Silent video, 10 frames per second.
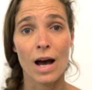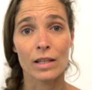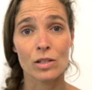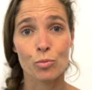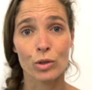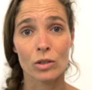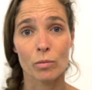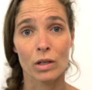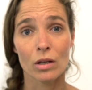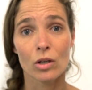And this brings
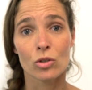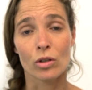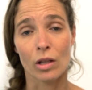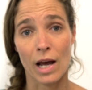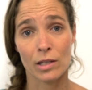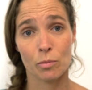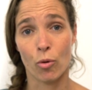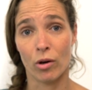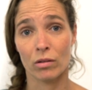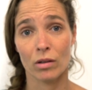me to the last
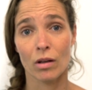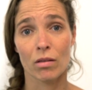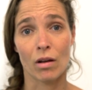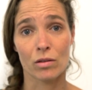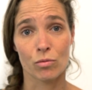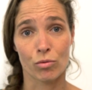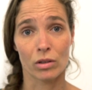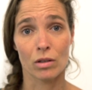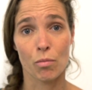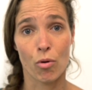point that is
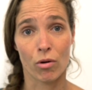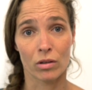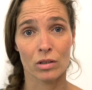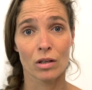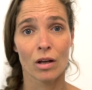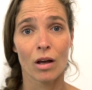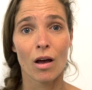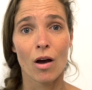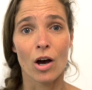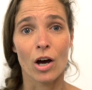really important
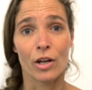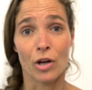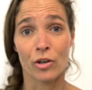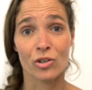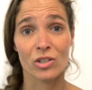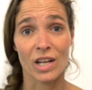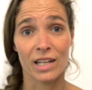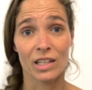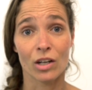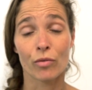an
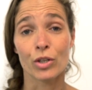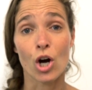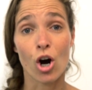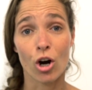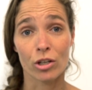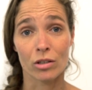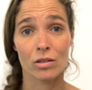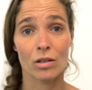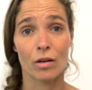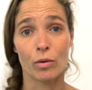understanding of the
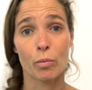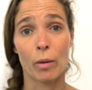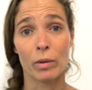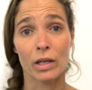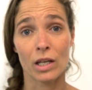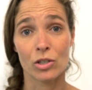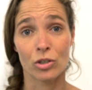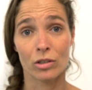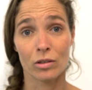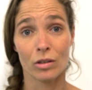audience of the
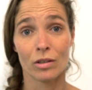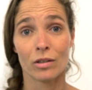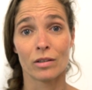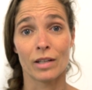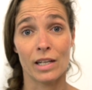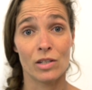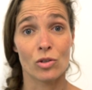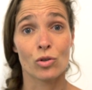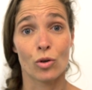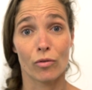publication that is
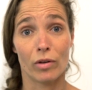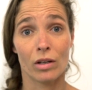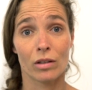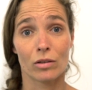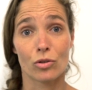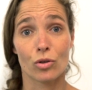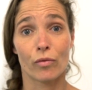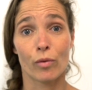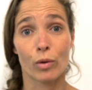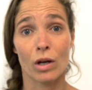a survey. The
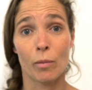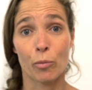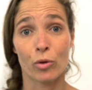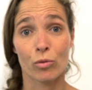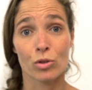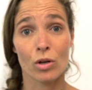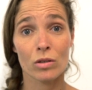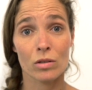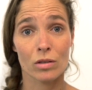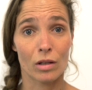survey will come up with
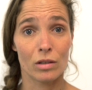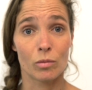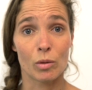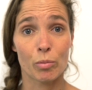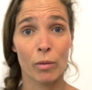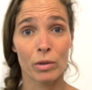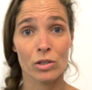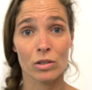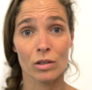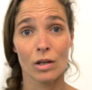results that need to be
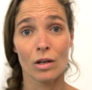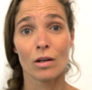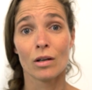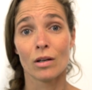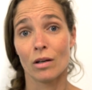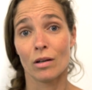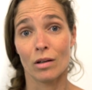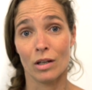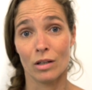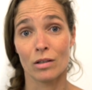published
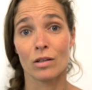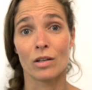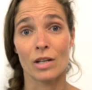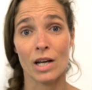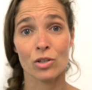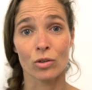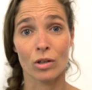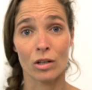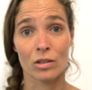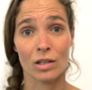in the national
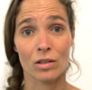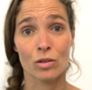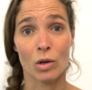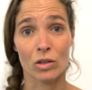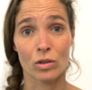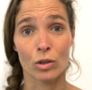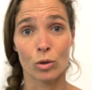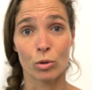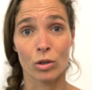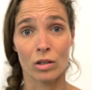context as well as the
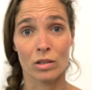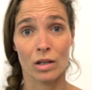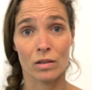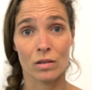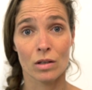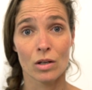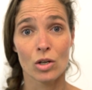global context.